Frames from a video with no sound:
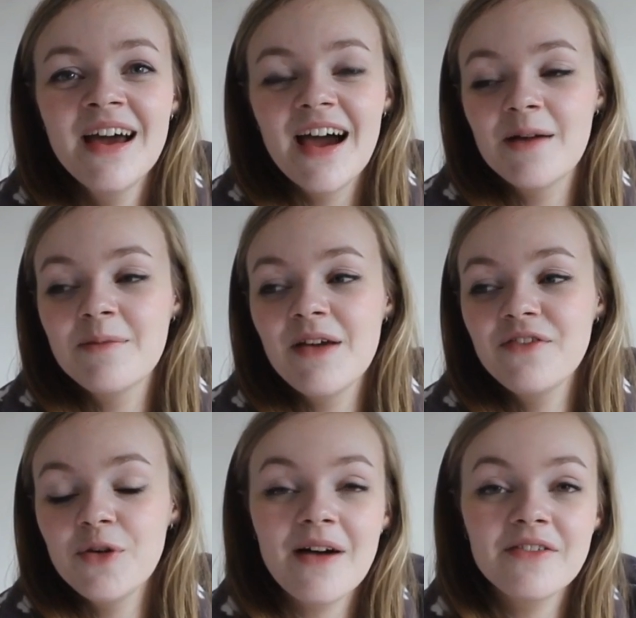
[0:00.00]
If
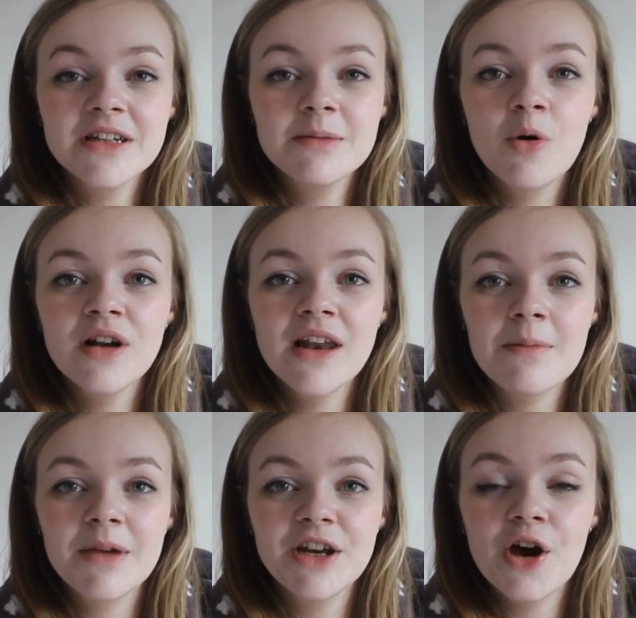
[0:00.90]
you have any more, let
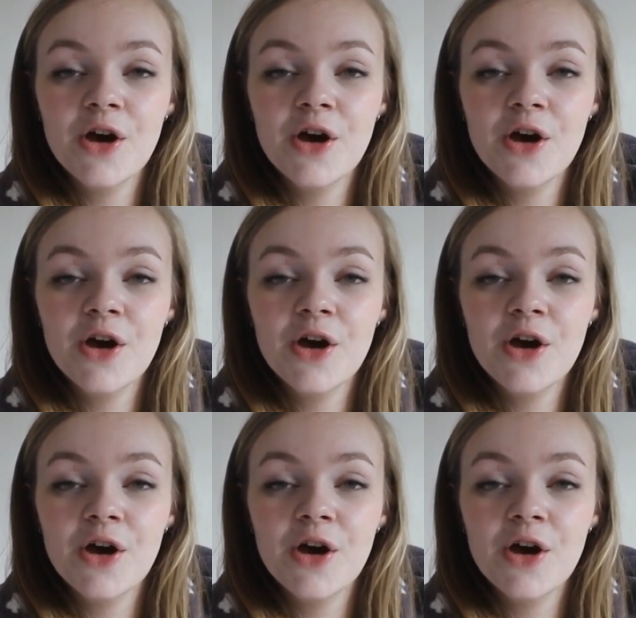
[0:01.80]
me know.